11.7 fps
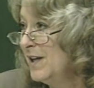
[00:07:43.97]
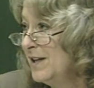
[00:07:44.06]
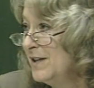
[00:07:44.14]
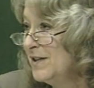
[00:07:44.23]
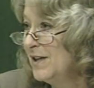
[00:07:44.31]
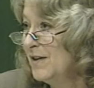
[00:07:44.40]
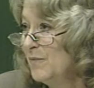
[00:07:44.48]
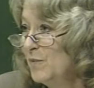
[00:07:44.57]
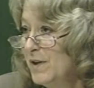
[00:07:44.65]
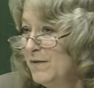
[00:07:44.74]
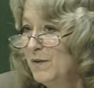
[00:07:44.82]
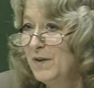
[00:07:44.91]
And uh,
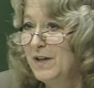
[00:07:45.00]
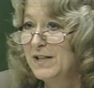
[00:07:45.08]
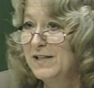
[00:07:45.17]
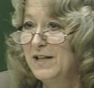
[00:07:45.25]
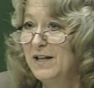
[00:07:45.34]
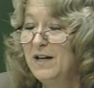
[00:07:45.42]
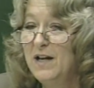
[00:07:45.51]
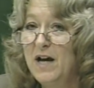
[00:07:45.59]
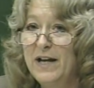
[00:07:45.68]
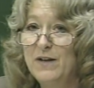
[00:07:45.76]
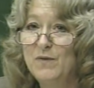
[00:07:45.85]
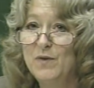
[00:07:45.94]
one of the things that
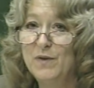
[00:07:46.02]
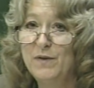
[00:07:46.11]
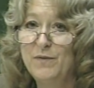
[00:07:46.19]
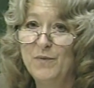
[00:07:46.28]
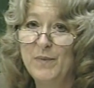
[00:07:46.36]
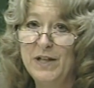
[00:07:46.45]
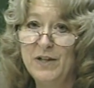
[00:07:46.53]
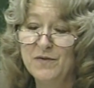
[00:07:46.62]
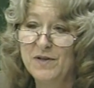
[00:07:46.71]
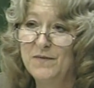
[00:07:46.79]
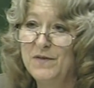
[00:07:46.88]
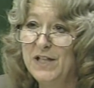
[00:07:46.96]
I have learned through many
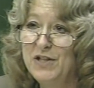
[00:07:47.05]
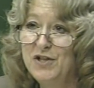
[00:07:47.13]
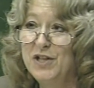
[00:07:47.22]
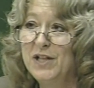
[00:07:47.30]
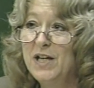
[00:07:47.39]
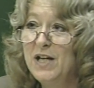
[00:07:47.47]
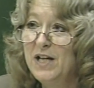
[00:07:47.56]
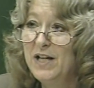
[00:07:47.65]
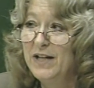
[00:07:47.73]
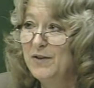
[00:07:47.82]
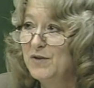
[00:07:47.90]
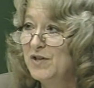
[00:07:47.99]
years of teaching
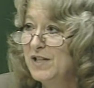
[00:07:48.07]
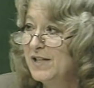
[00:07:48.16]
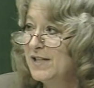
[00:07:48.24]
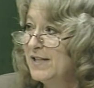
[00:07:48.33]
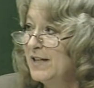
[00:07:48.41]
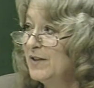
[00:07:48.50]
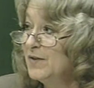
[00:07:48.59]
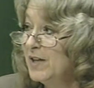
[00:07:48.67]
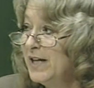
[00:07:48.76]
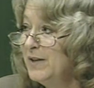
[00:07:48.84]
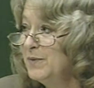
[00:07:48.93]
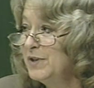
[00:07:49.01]
English as a second
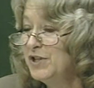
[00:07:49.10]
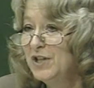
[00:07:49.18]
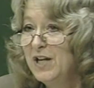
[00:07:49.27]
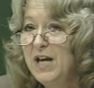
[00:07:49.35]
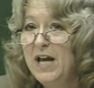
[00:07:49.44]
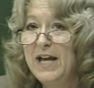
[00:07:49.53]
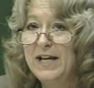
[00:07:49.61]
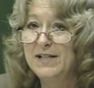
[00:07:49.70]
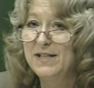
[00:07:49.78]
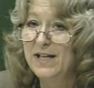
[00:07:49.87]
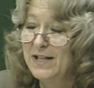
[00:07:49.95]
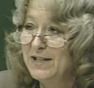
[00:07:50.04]
language
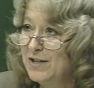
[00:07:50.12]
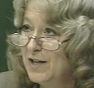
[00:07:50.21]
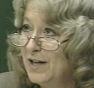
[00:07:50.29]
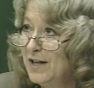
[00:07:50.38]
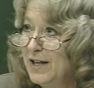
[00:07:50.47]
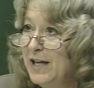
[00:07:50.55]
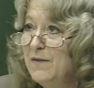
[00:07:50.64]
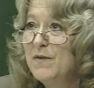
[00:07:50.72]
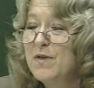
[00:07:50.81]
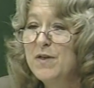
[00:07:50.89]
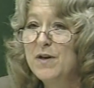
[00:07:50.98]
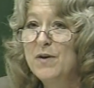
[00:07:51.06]
is that uh,
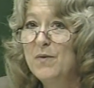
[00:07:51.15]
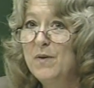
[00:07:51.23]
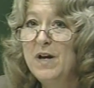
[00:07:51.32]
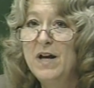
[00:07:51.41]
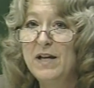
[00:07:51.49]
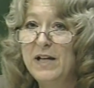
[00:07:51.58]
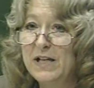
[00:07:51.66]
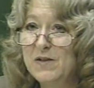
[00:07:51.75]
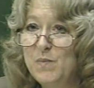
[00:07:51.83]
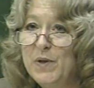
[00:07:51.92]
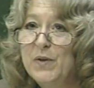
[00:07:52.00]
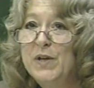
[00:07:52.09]
even though
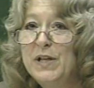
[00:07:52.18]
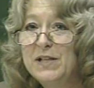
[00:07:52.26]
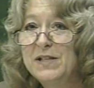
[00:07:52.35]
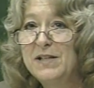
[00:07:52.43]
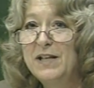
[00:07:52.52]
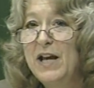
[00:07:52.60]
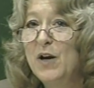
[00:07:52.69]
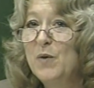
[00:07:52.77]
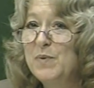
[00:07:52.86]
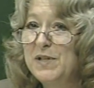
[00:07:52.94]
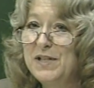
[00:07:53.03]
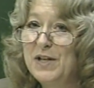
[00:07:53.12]
experience
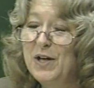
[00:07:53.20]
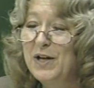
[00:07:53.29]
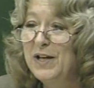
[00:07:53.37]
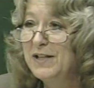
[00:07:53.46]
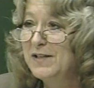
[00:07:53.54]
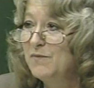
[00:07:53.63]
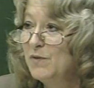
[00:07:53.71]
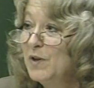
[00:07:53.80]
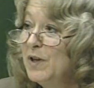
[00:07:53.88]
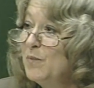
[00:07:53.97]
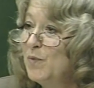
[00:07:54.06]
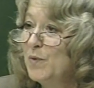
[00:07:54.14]
helps, uh, it's
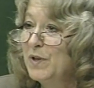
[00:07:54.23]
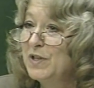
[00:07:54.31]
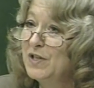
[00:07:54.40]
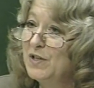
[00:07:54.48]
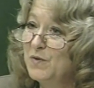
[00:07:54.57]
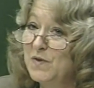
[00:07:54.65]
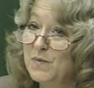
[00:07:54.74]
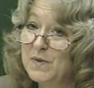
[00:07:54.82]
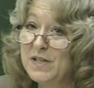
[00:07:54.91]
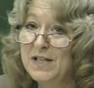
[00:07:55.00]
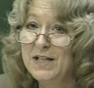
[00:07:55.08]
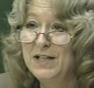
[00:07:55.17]
really important to do some
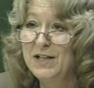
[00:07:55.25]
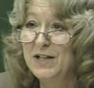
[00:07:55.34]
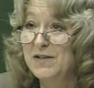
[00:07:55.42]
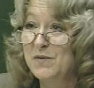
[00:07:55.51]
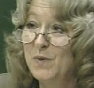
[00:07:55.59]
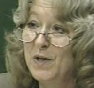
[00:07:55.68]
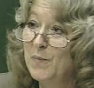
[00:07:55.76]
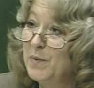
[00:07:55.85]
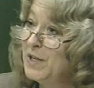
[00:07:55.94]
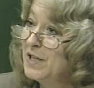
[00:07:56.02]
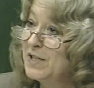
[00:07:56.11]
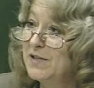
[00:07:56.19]
studying as well,
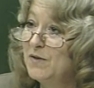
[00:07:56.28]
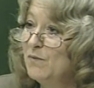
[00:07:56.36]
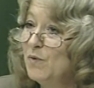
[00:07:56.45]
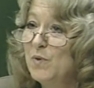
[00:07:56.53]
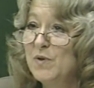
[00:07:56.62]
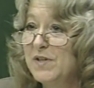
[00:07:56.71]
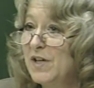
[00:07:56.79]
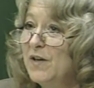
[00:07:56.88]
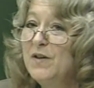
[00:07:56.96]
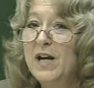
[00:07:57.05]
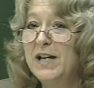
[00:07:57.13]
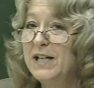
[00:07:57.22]
because the rules
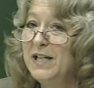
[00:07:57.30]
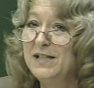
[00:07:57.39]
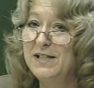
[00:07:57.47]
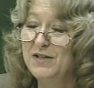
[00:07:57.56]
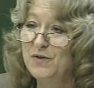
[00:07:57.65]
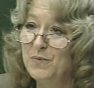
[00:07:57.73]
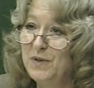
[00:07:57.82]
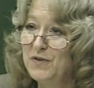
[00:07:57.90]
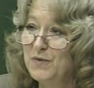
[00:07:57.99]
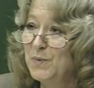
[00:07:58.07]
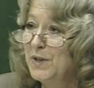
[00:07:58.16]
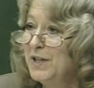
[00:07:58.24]
are not easy to
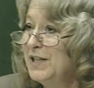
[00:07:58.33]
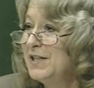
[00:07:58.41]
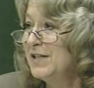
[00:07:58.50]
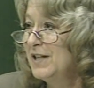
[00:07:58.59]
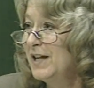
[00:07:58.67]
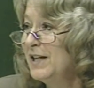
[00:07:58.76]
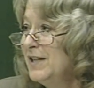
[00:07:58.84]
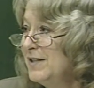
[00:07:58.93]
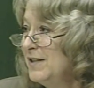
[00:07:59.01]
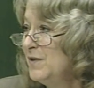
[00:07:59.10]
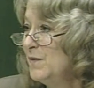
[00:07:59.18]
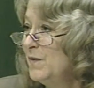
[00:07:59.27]
intuit. It's not
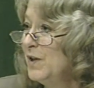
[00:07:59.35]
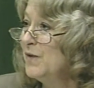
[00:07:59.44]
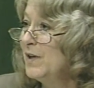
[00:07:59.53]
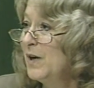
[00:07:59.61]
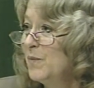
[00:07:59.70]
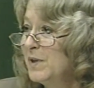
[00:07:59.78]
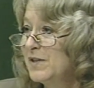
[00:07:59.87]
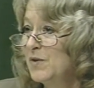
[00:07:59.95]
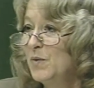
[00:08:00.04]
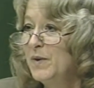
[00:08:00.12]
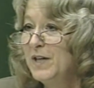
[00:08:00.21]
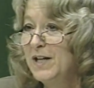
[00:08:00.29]
easy to figure out what's
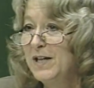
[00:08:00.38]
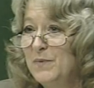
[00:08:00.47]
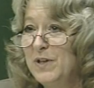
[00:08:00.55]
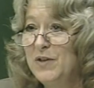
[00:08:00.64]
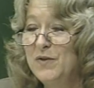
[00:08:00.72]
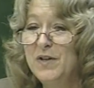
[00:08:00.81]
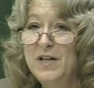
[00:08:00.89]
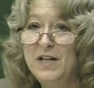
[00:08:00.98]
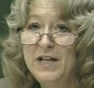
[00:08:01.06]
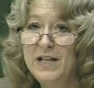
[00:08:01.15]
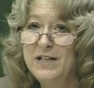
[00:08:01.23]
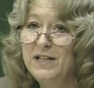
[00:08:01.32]
going when you're
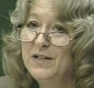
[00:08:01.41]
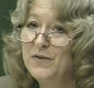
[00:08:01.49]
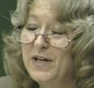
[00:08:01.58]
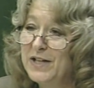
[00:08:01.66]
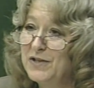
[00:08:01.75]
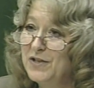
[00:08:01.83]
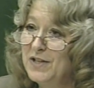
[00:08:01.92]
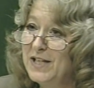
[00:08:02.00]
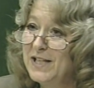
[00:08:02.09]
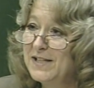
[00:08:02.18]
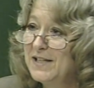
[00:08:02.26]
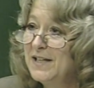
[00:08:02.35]
in an interaction
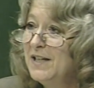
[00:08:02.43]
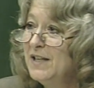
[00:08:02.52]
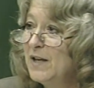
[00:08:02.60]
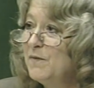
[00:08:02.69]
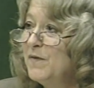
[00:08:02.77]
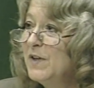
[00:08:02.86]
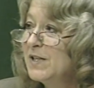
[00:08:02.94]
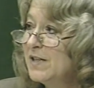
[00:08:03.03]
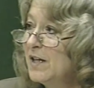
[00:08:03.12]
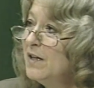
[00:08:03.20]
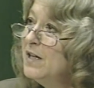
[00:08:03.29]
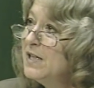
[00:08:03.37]
that's, that feels
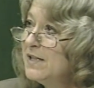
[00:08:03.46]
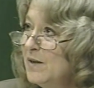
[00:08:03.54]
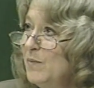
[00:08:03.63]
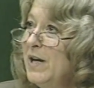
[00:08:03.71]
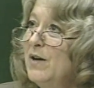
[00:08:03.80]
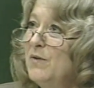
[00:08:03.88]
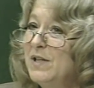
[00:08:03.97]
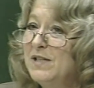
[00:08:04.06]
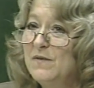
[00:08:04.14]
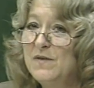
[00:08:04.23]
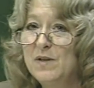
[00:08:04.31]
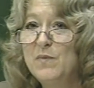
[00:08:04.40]
somehow as
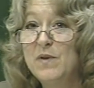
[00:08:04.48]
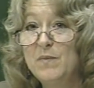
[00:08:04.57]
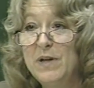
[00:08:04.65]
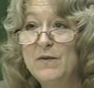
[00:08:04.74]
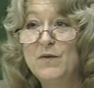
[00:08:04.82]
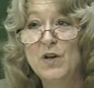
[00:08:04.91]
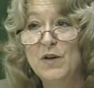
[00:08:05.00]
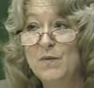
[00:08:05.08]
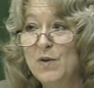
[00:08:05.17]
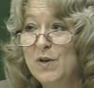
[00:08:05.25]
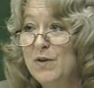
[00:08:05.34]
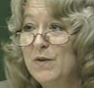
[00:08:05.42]
if something may have gone
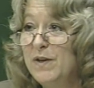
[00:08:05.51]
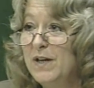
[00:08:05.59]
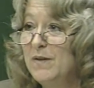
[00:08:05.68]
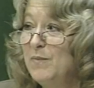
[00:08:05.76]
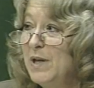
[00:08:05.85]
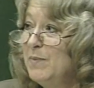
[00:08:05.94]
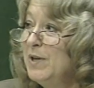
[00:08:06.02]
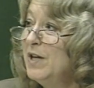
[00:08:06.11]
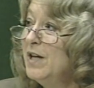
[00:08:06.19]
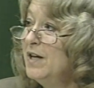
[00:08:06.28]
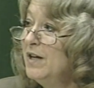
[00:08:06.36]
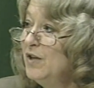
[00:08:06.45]
wrong, or that maybe
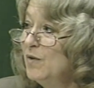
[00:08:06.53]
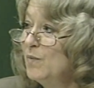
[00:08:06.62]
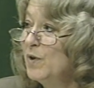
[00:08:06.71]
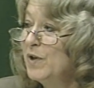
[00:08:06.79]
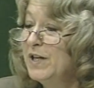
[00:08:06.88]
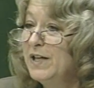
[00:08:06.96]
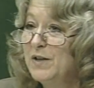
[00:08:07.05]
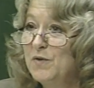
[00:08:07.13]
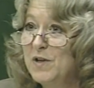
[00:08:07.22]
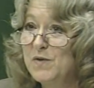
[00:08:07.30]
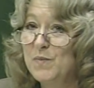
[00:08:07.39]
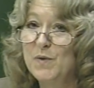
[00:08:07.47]
you're working at
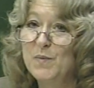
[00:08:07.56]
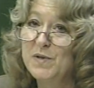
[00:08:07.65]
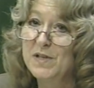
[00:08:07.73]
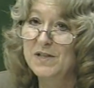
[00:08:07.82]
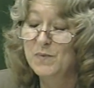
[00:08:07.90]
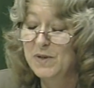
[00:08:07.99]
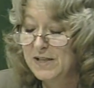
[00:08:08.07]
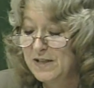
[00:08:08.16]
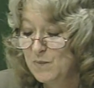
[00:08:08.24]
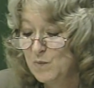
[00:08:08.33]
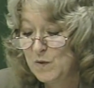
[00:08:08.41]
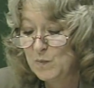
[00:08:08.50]
cross purposes with
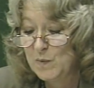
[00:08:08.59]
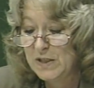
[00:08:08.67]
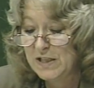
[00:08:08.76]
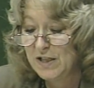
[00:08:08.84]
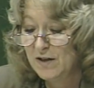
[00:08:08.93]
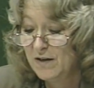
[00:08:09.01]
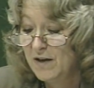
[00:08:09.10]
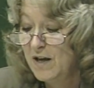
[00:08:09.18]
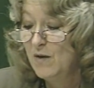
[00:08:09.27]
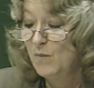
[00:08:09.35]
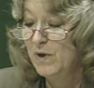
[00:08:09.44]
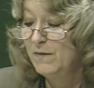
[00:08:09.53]
someone. But uh,
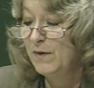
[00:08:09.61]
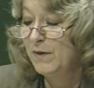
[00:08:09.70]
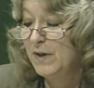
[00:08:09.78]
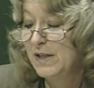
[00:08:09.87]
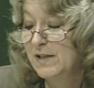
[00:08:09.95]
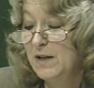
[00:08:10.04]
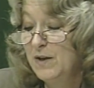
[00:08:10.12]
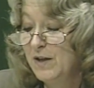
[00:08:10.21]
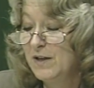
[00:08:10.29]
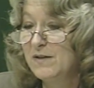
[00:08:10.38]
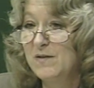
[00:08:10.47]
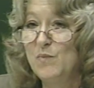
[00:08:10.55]
one of the things I
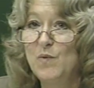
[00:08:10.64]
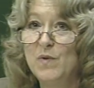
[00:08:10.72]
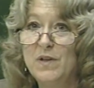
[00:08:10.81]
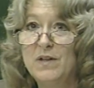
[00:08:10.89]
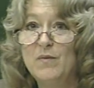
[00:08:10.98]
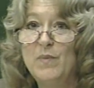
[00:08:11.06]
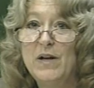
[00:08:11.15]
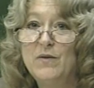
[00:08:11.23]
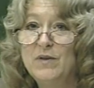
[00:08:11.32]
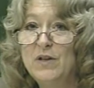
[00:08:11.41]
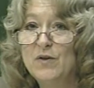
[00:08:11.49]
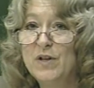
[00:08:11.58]
think is important
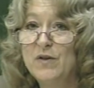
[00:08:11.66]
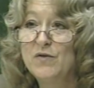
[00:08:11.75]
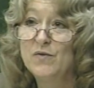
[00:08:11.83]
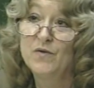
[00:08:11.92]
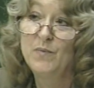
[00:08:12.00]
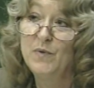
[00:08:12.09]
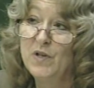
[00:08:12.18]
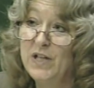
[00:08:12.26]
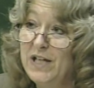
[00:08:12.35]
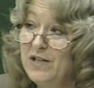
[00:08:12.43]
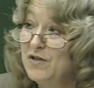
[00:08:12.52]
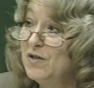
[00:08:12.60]
about intercultural
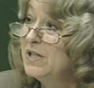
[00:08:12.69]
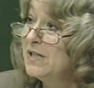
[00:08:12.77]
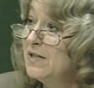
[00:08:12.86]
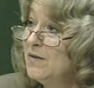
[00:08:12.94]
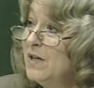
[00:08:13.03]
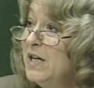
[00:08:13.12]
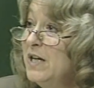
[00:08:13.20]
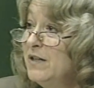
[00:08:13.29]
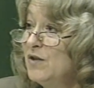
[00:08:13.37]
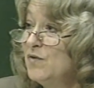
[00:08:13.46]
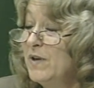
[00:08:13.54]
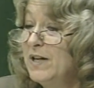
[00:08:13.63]
communication is to,
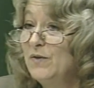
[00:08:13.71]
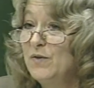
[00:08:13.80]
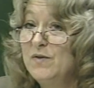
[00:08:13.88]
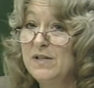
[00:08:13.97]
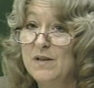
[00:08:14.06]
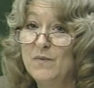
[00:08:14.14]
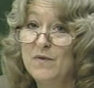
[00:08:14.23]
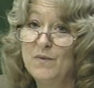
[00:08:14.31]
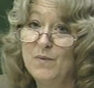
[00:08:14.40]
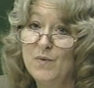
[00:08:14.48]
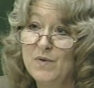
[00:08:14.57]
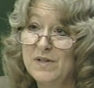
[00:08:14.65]
to try to learn some of the
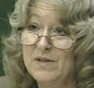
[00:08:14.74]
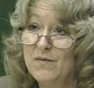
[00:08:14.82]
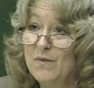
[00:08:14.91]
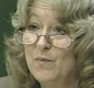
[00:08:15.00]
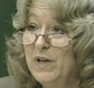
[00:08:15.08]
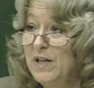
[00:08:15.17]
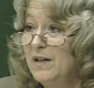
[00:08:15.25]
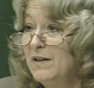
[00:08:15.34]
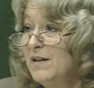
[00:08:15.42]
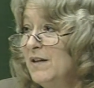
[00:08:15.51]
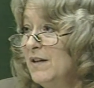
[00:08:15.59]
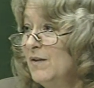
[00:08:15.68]
rules so that we can
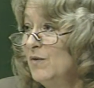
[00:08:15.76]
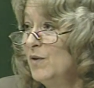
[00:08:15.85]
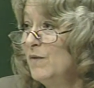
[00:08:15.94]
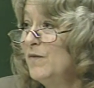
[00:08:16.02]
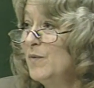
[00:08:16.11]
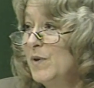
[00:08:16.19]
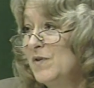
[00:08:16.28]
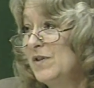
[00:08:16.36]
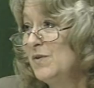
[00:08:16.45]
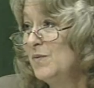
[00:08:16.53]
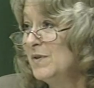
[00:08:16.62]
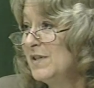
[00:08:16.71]
learn from our
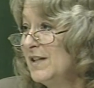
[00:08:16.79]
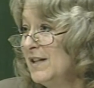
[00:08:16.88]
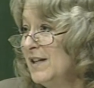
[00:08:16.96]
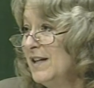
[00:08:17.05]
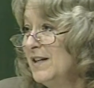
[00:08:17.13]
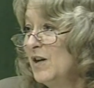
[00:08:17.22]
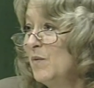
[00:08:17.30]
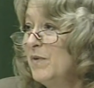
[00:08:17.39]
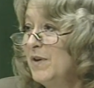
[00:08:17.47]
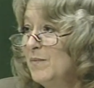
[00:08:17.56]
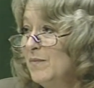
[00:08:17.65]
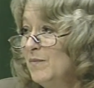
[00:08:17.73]
students and, and help
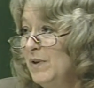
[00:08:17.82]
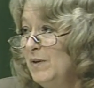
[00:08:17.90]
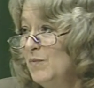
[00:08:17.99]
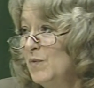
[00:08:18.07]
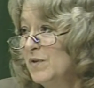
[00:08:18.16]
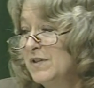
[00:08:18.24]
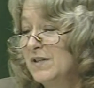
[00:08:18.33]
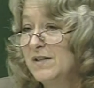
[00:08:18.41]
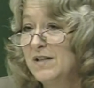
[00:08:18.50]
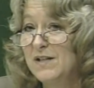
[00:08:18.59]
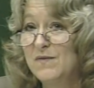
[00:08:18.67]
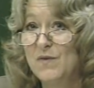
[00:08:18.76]
them be more
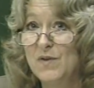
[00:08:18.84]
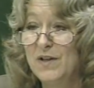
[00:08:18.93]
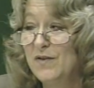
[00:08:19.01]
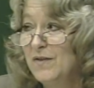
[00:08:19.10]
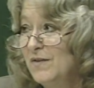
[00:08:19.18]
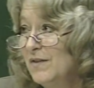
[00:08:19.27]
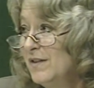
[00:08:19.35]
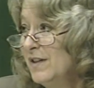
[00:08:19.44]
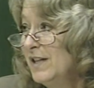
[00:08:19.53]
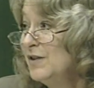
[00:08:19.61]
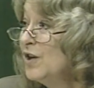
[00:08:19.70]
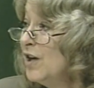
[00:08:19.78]
successful here
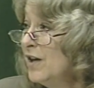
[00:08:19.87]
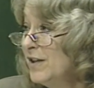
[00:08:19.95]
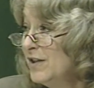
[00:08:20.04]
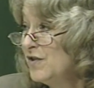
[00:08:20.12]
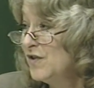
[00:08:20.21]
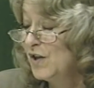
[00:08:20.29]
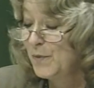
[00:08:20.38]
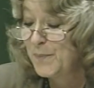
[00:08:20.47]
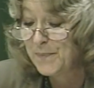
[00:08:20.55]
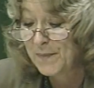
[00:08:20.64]
in college. So